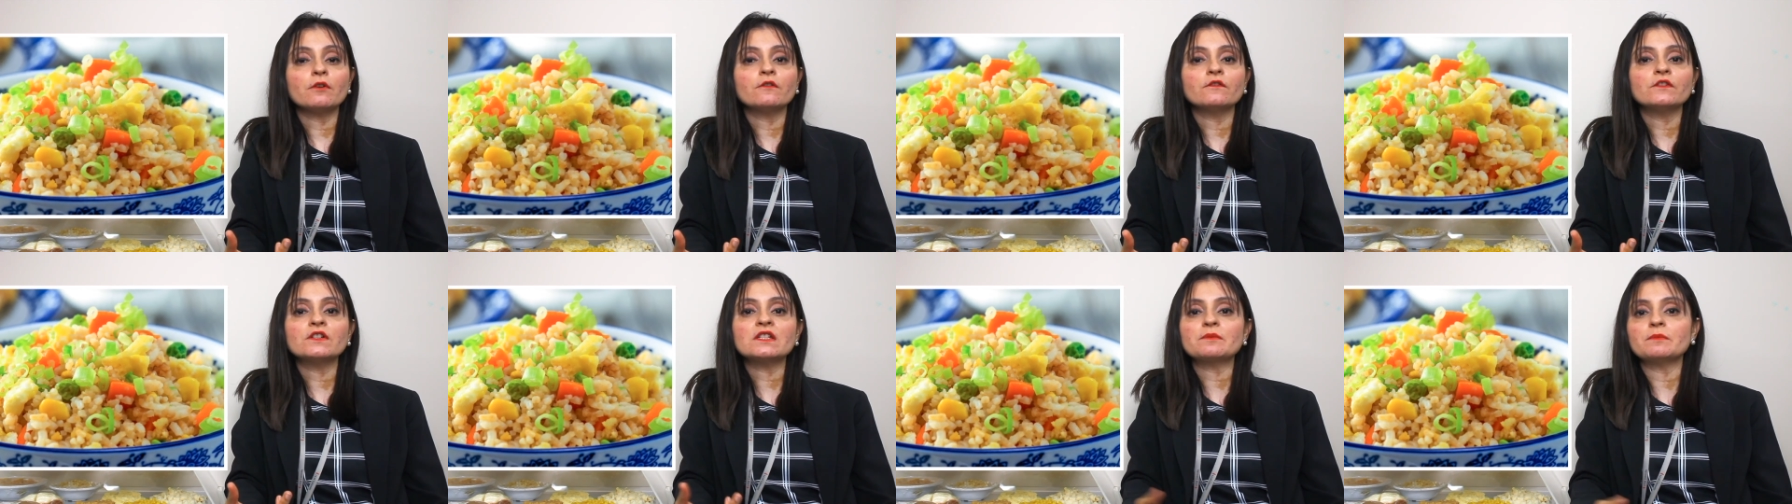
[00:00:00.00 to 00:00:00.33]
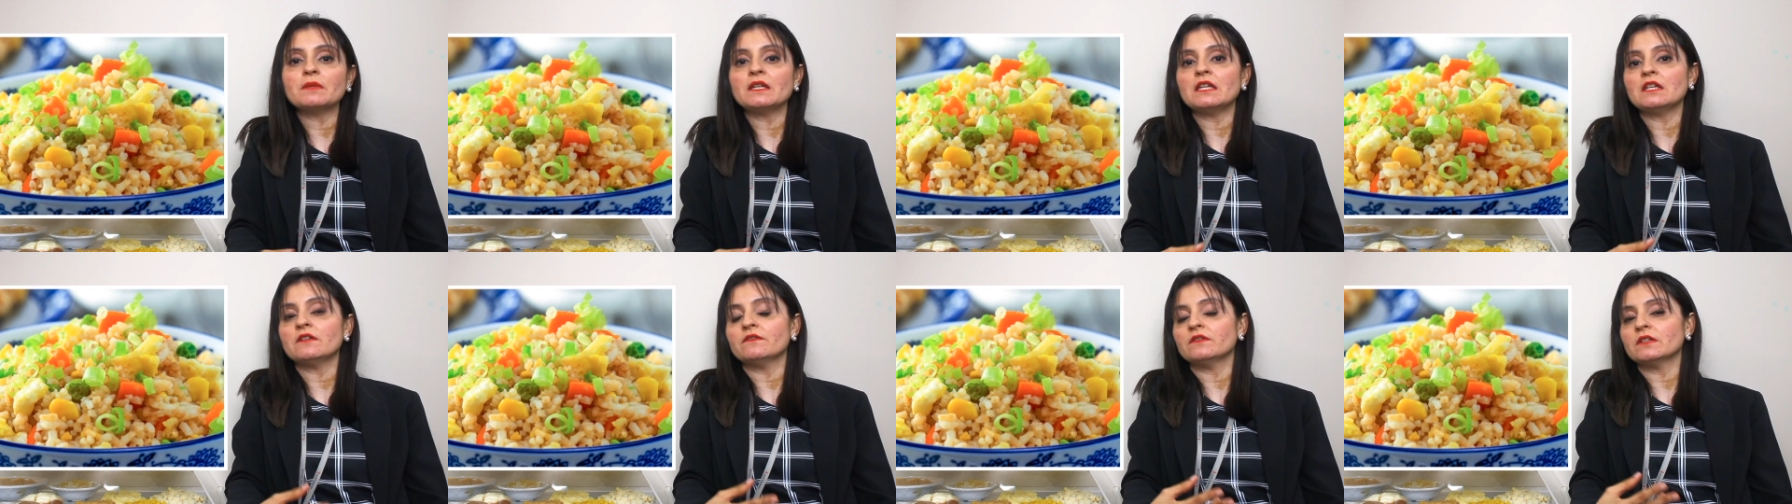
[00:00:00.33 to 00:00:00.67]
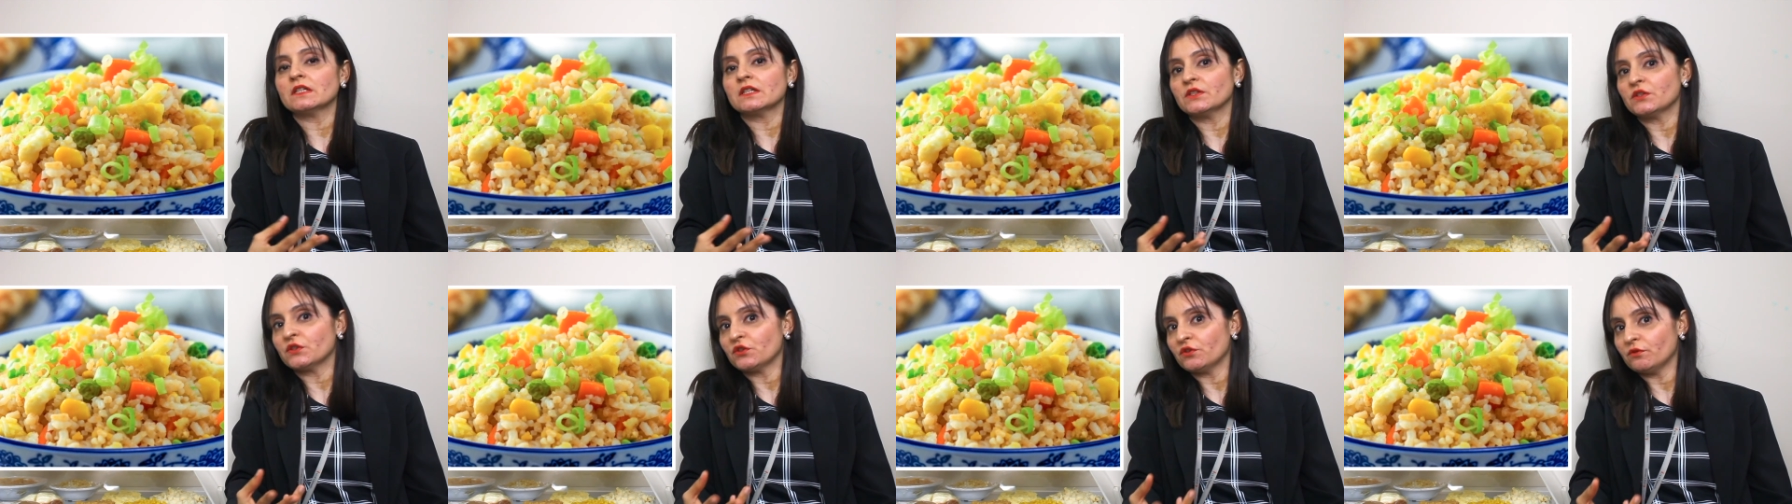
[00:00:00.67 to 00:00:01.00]
of us may even
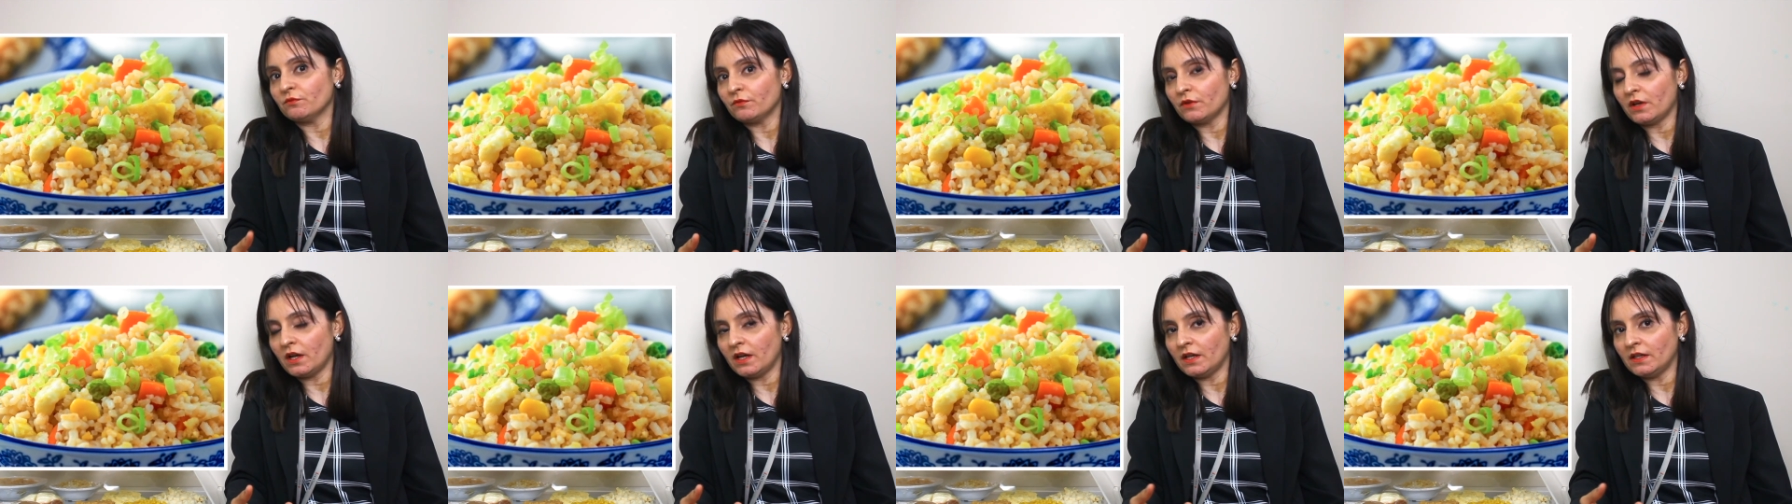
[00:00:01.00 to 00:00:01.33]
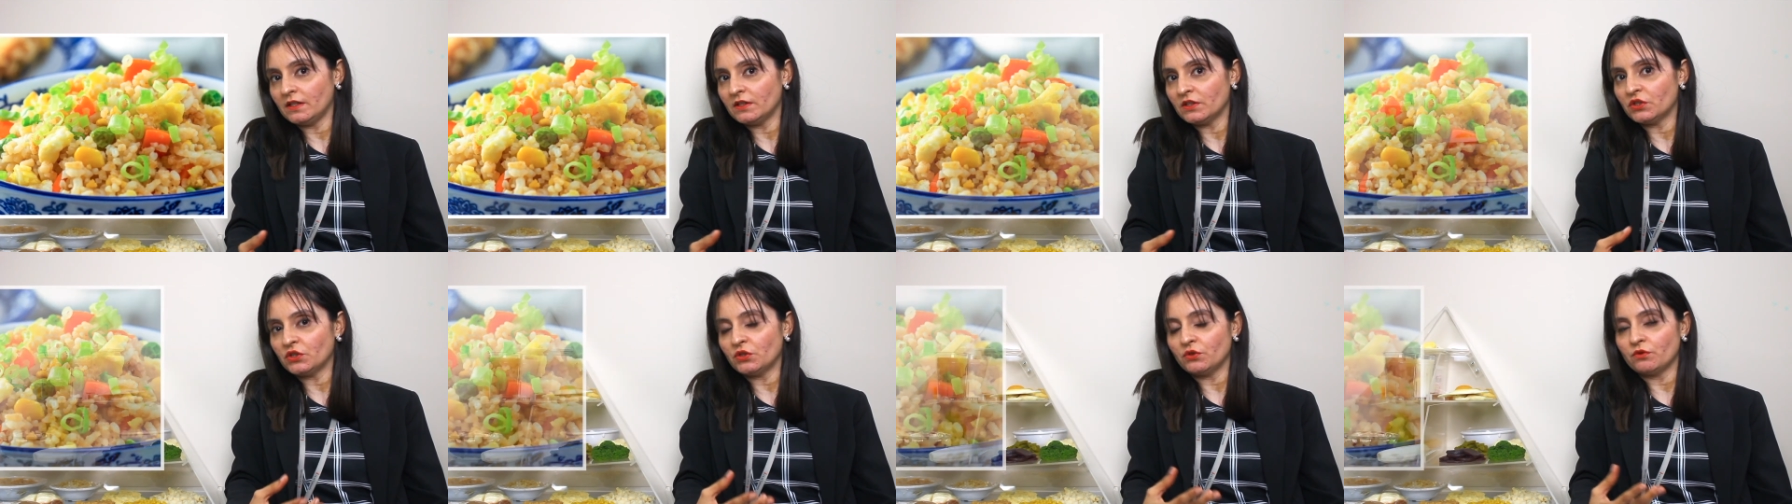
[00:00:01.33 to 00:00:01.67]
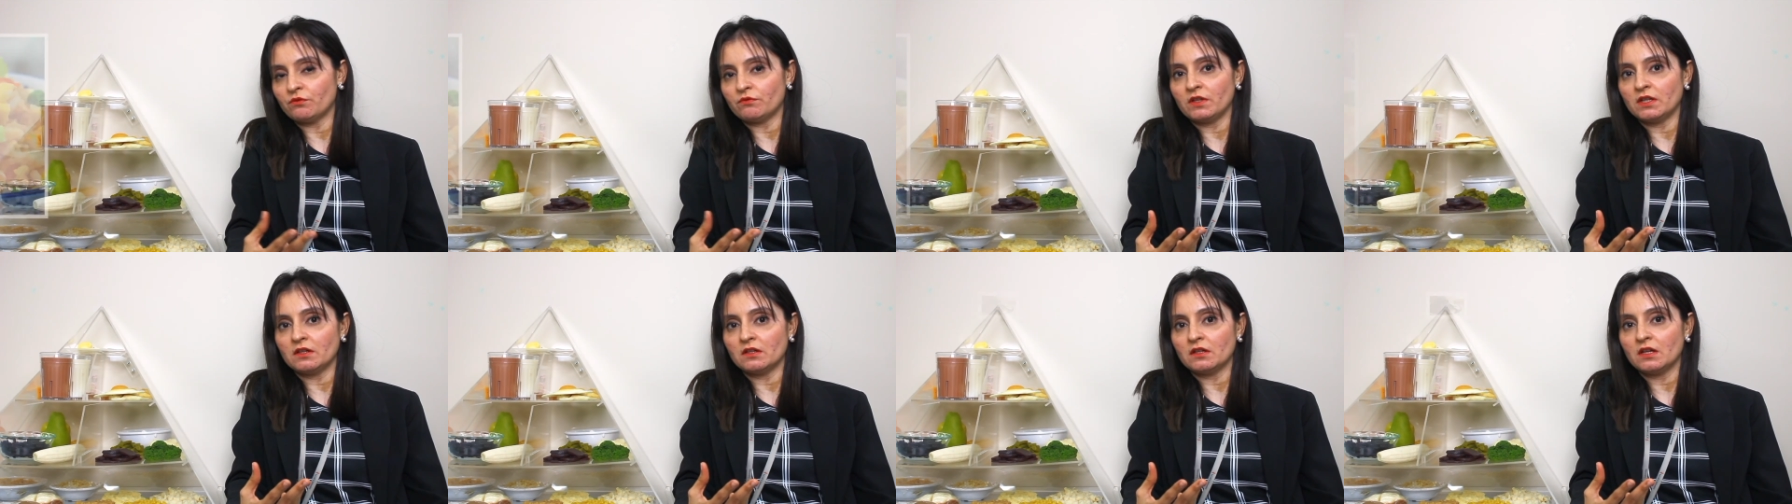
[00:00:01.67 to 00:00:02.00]
consume rice
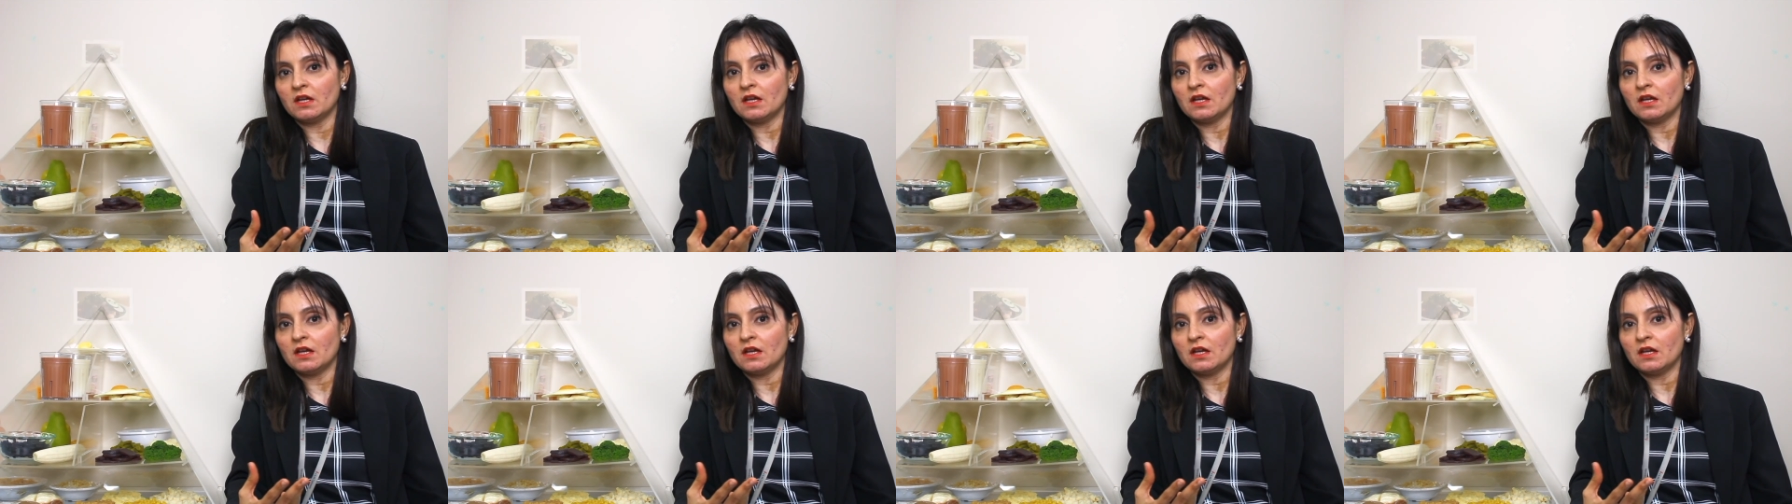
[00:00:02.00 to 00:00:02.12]
during